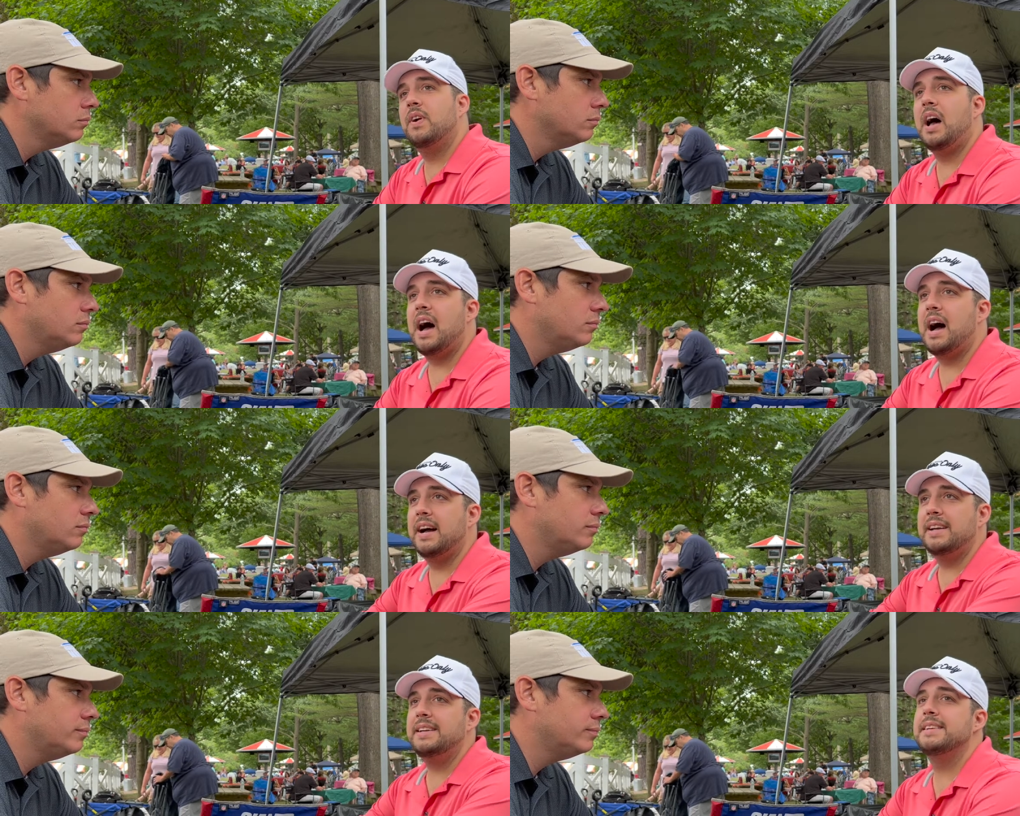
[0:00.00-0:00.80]
Speaker 1: Uh
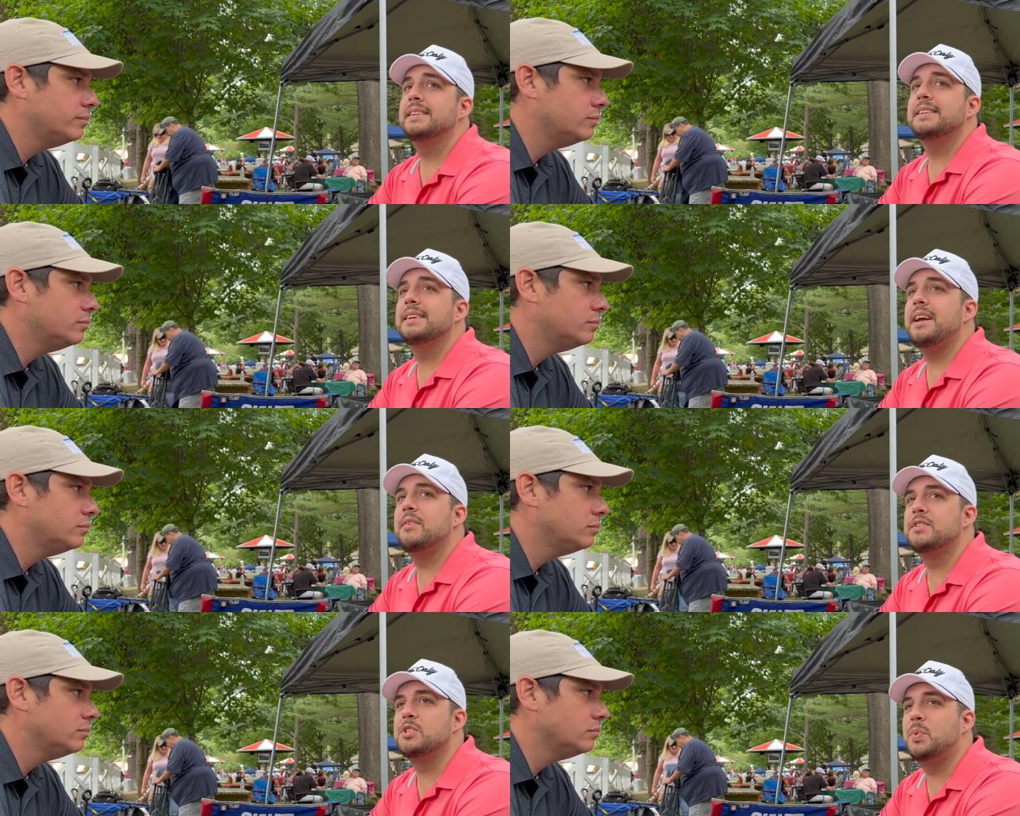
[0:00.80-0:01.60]

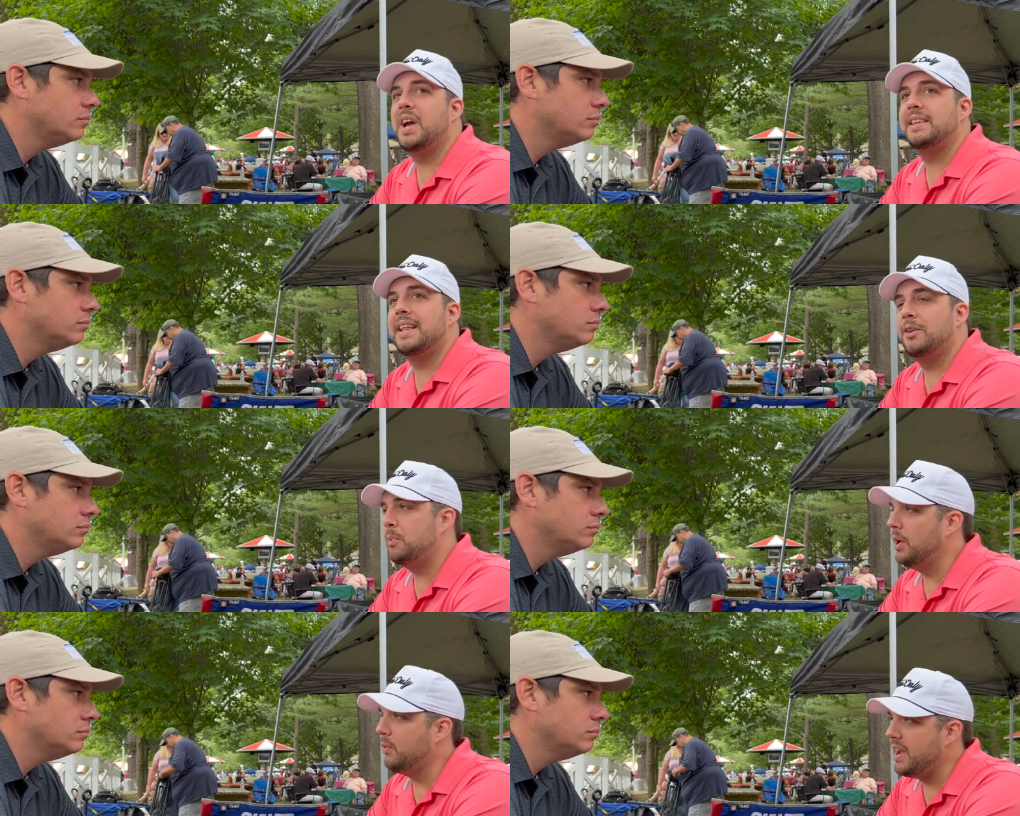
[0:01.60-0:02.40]
ever since we got that little
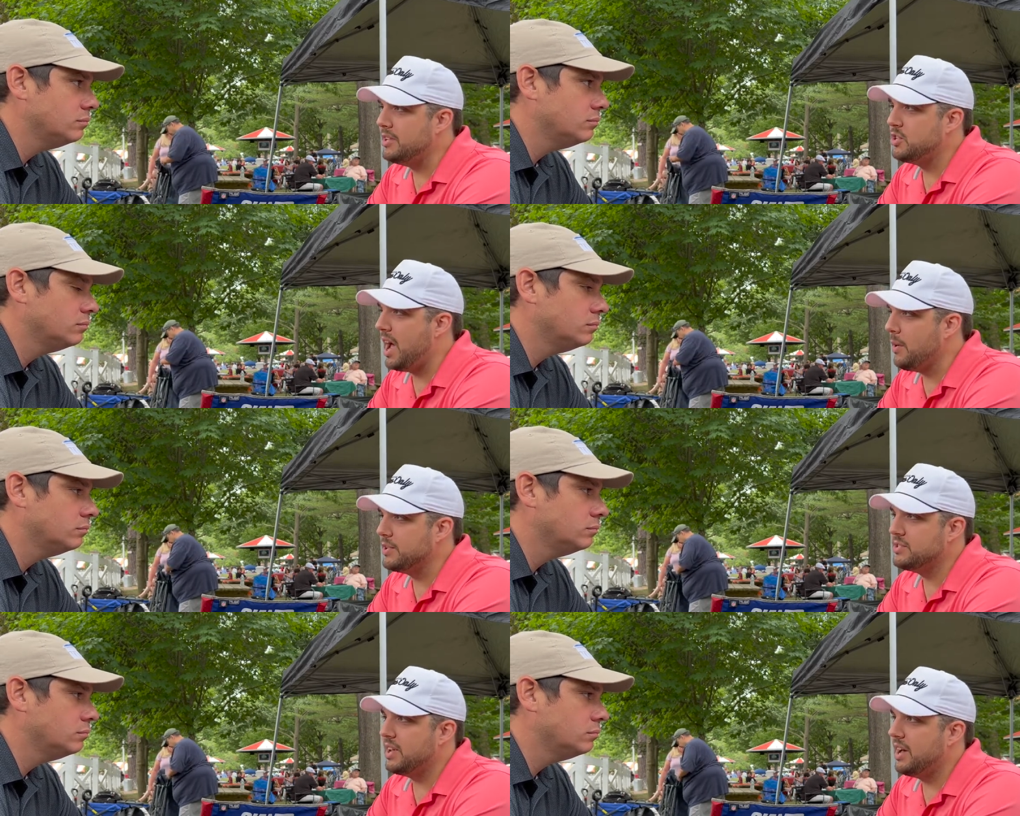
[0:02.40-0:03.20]
bit of rain
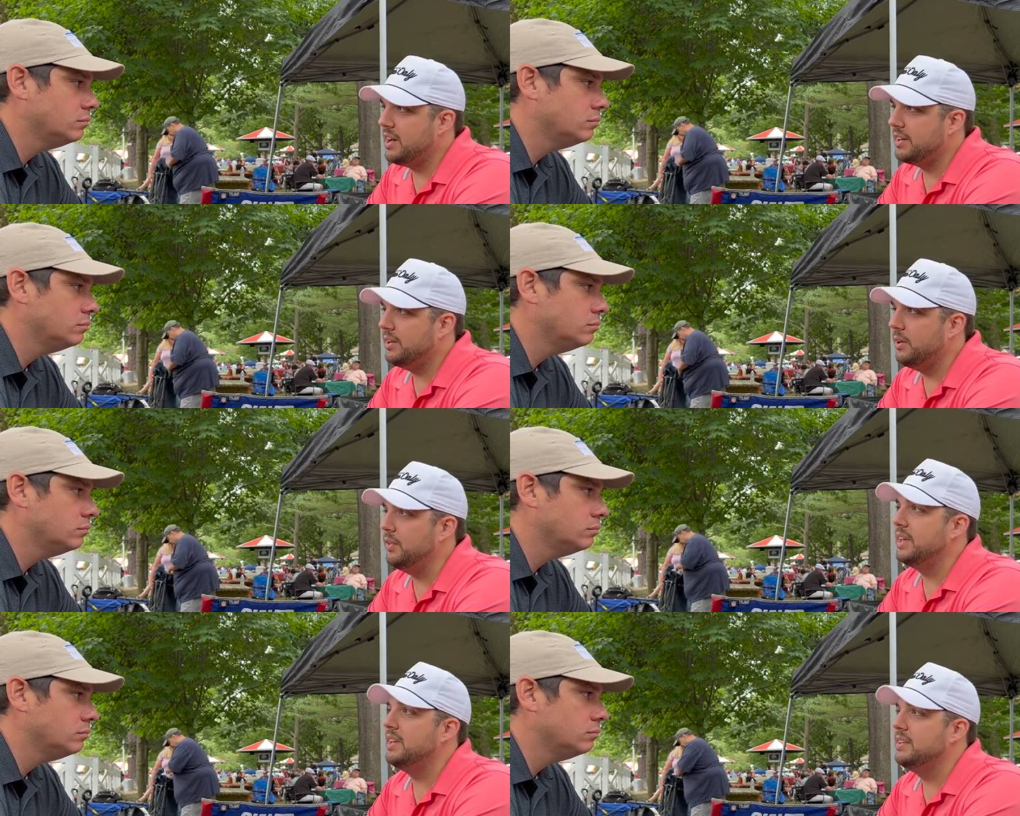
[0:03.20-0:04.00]
showers uh,
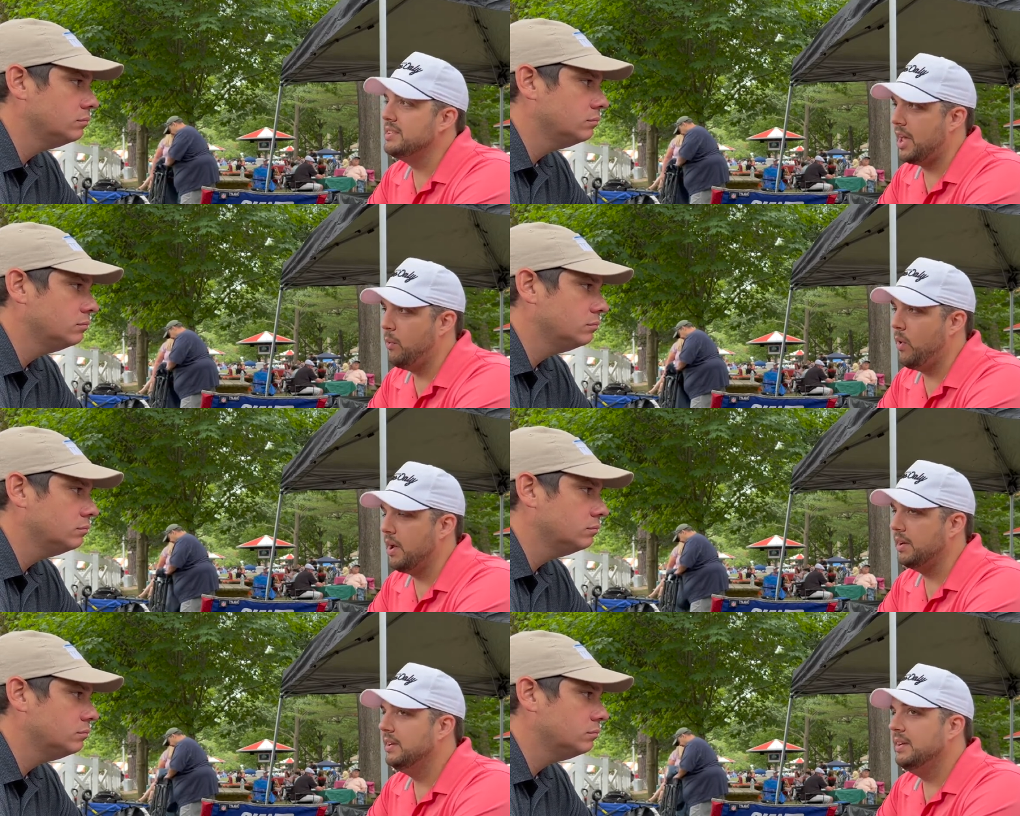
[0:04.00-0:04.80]
early day
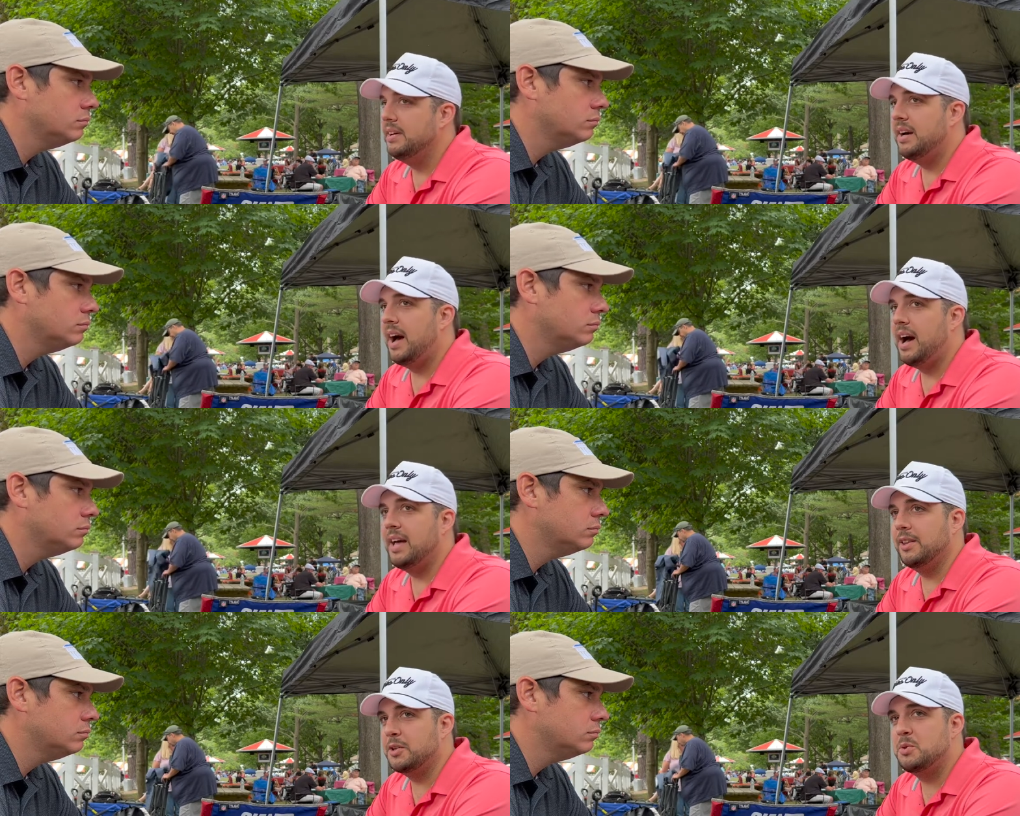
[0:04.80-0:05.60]
one, uh,
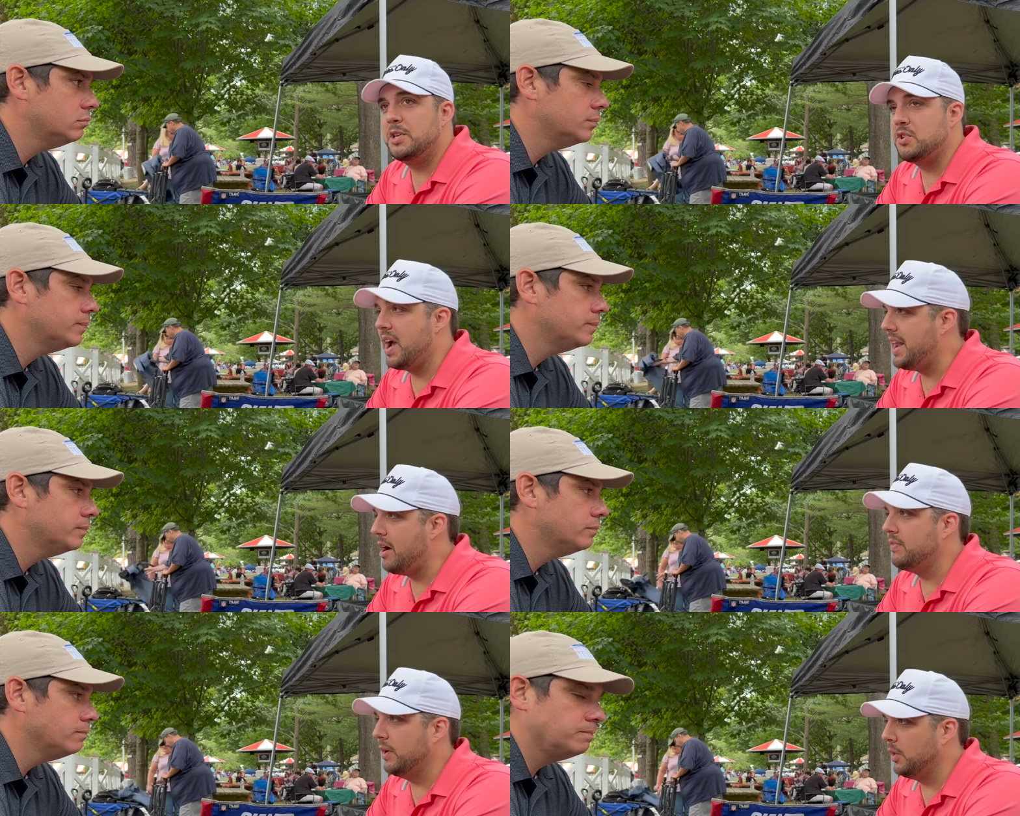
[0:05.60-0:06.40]
it looks to be drying
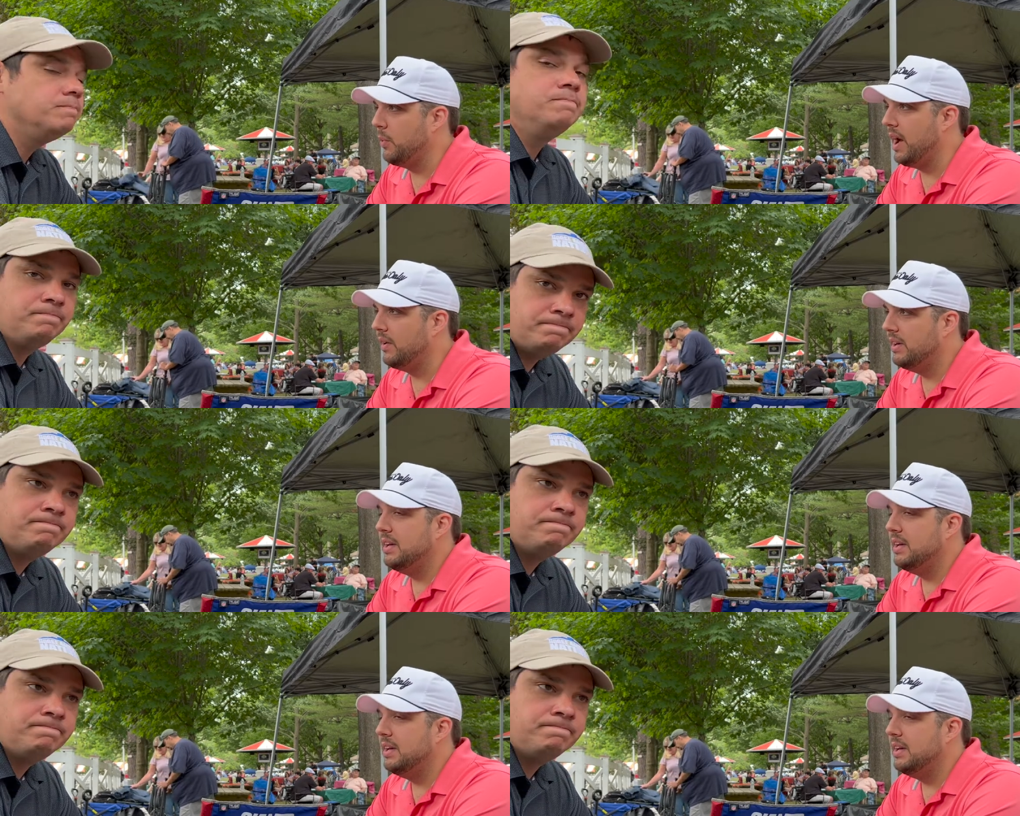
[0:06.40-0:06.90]
out fairly well.